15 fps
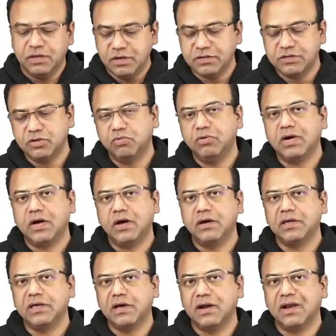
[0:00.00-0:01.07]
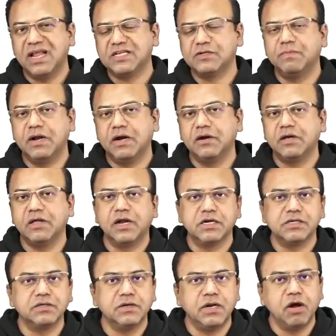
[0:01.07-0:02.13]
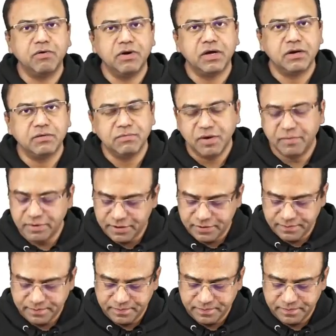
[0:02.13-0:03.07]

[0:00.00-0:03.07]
this is ulta here less blood creates louder murmur